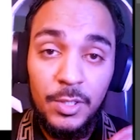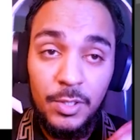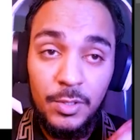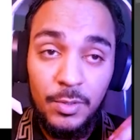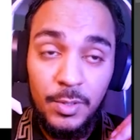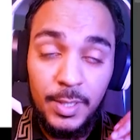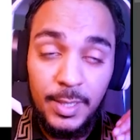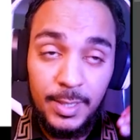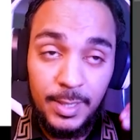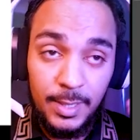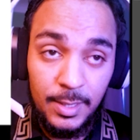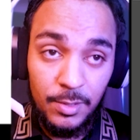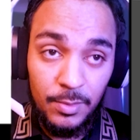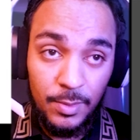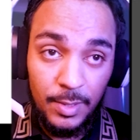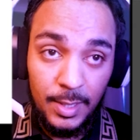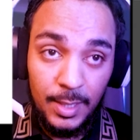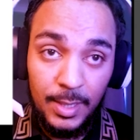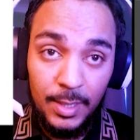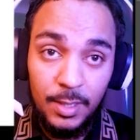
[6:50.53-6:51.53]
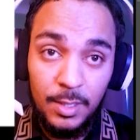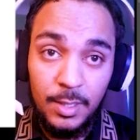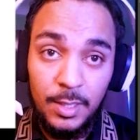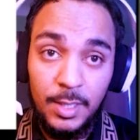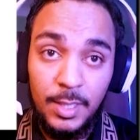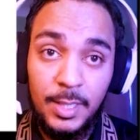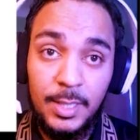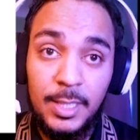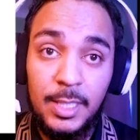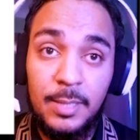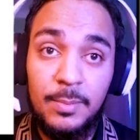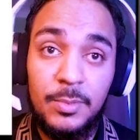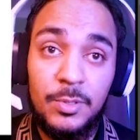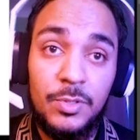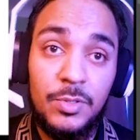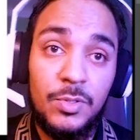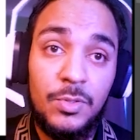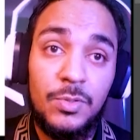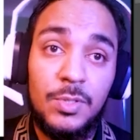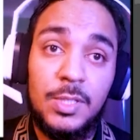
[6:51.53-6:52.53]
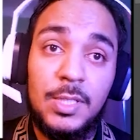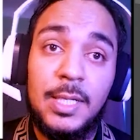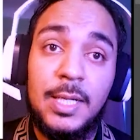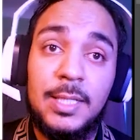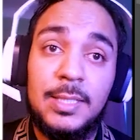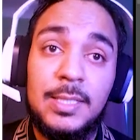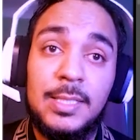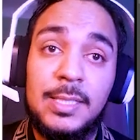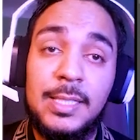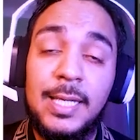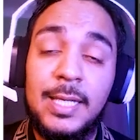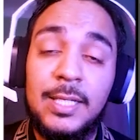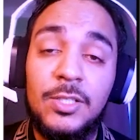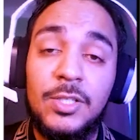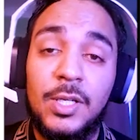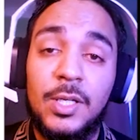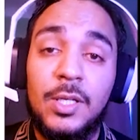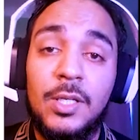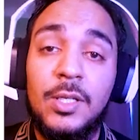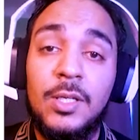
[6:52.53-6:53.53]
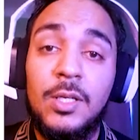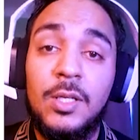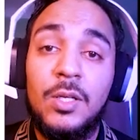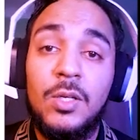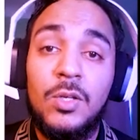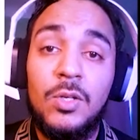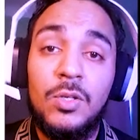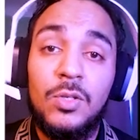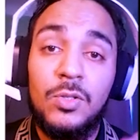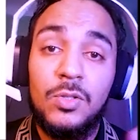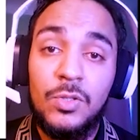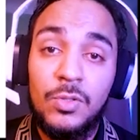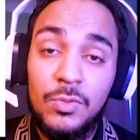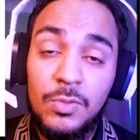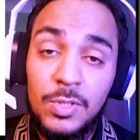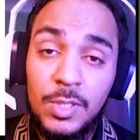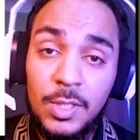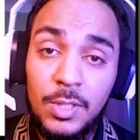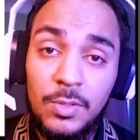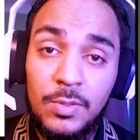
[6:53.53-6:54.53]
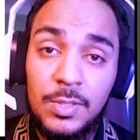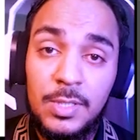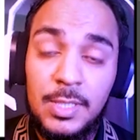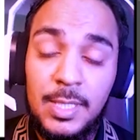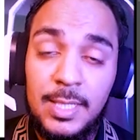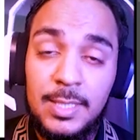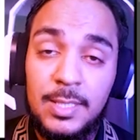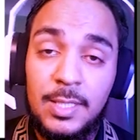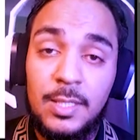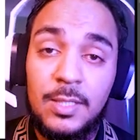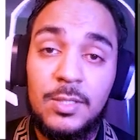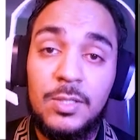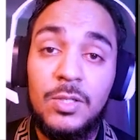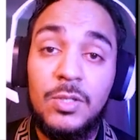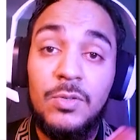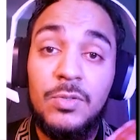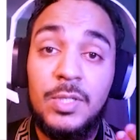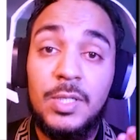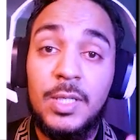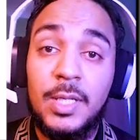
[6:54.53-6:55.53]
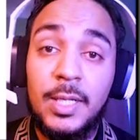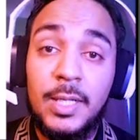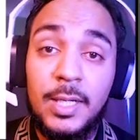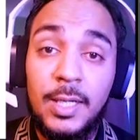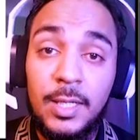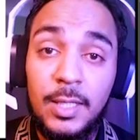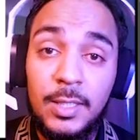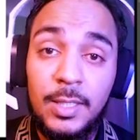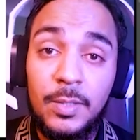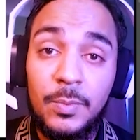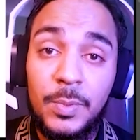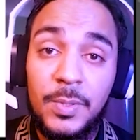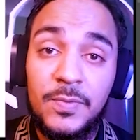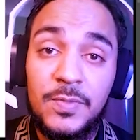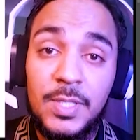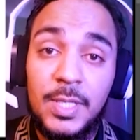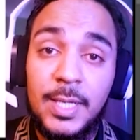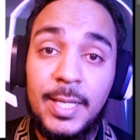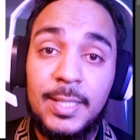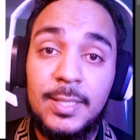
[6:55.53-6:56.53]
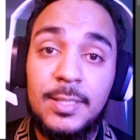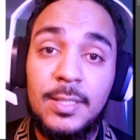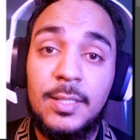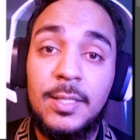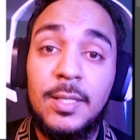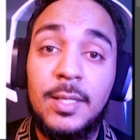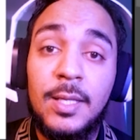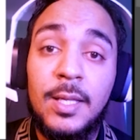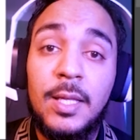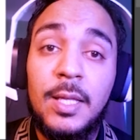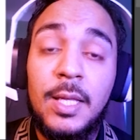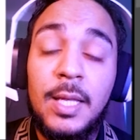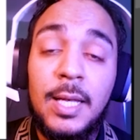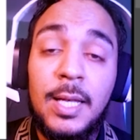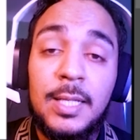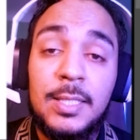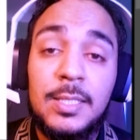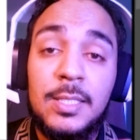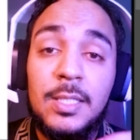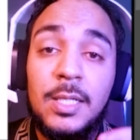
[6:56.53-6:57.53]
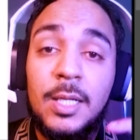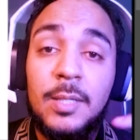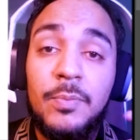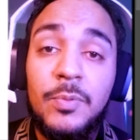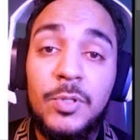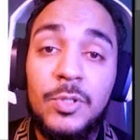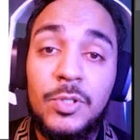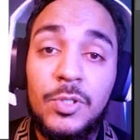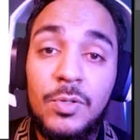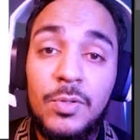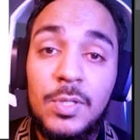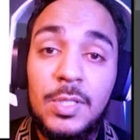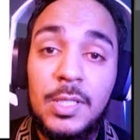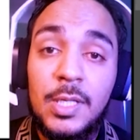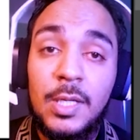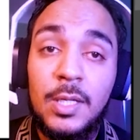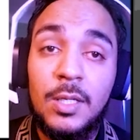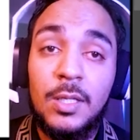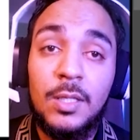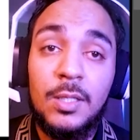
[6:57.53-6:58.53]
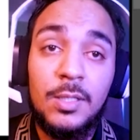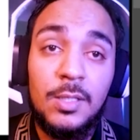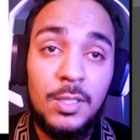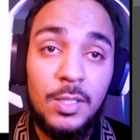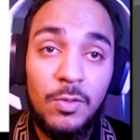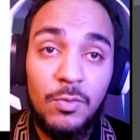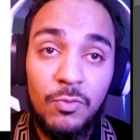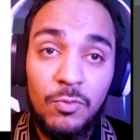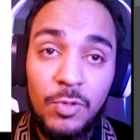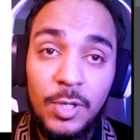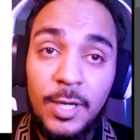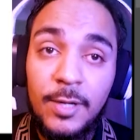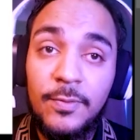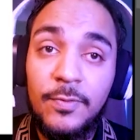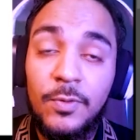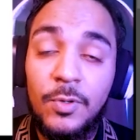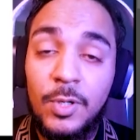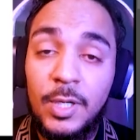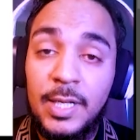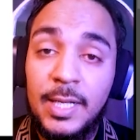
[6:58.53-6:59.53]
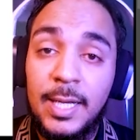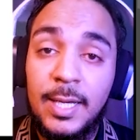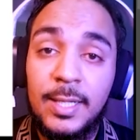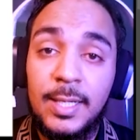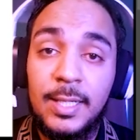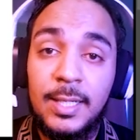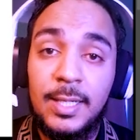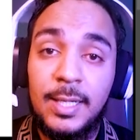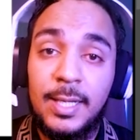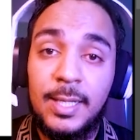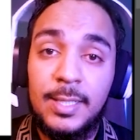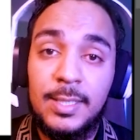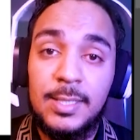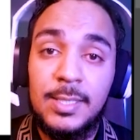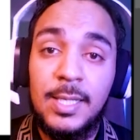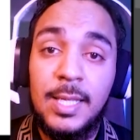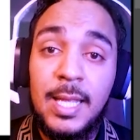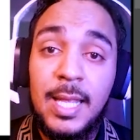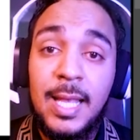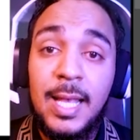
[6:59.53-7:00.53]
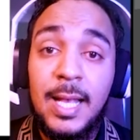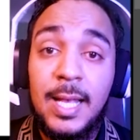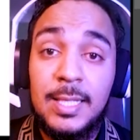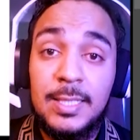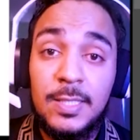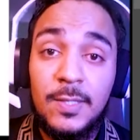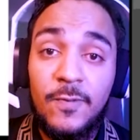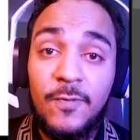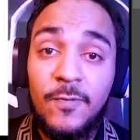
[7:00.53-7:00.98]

You then are able to start sketching using those settings, using the color that we've selected, and start producing the rough organic lines as the